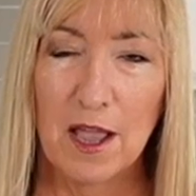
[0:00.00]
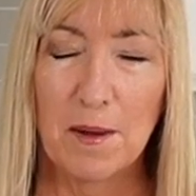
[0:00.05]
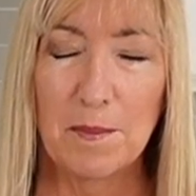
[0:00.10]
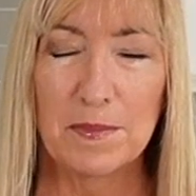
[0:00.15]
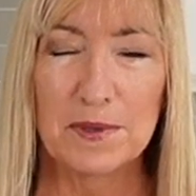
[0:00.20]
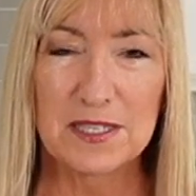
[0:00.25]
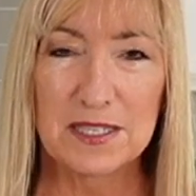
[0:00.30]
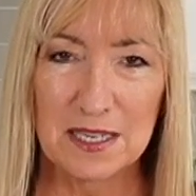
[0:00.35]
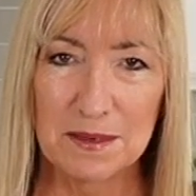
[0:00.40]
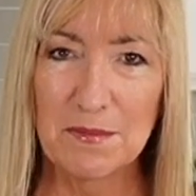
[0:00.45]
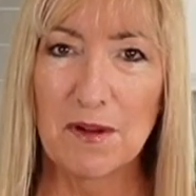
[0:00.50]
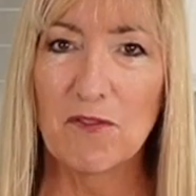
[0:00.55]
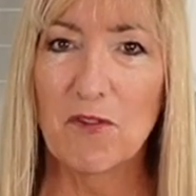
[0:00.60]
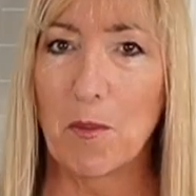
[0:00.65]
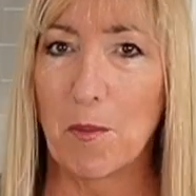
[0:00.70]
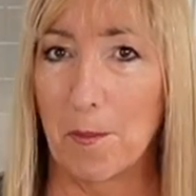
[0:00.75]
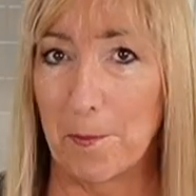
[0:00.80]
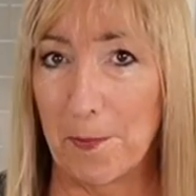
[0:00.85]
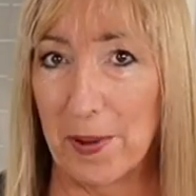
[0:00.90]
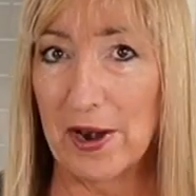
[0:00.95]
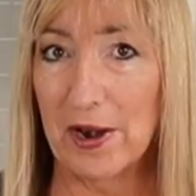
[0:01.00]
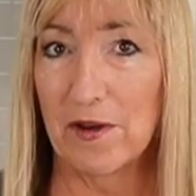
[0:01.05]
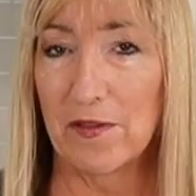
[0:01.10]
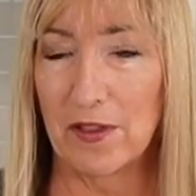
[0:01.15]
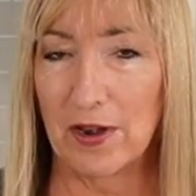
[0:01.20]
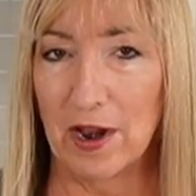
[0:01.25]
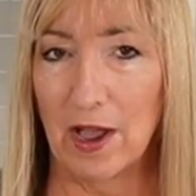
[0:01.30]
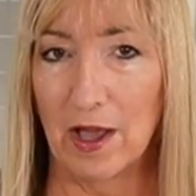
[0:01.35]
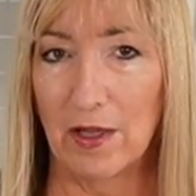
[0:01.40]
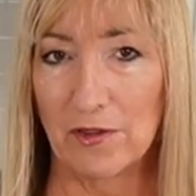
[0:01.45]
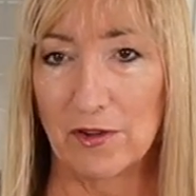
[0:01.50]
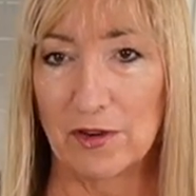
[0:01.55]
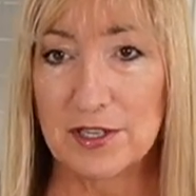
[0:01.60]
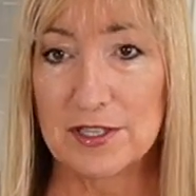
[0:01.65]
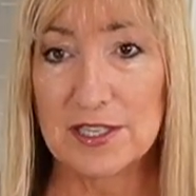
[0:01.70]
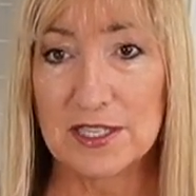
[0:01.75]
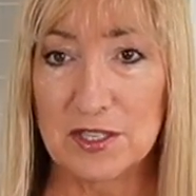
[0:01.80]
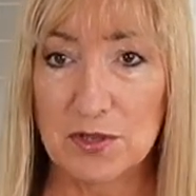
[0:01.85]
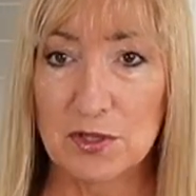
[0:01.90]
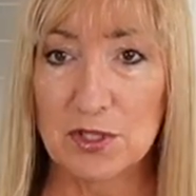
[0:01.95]
but some of them are better than others.
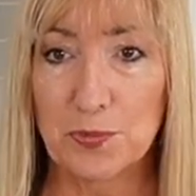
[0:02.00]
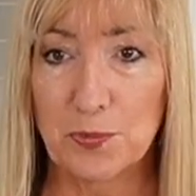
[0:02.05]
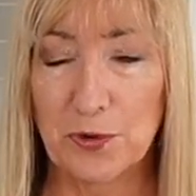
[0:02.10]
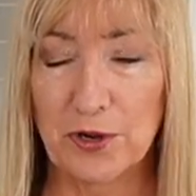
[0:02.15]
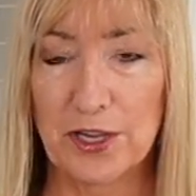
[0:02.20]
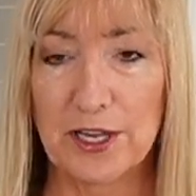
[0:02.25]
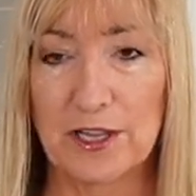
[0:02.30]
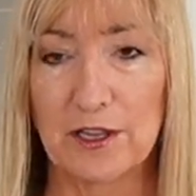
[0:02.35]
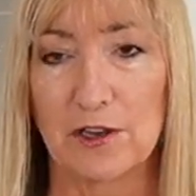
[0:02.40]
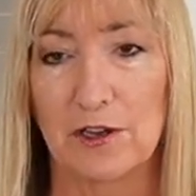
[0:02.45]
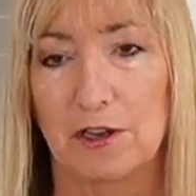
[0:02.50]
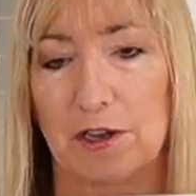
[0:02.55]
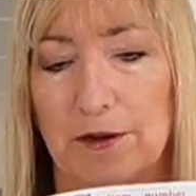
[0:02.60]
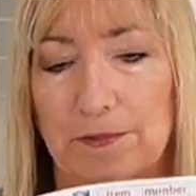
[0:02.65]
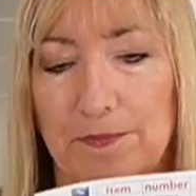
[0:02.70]
This one's pretty good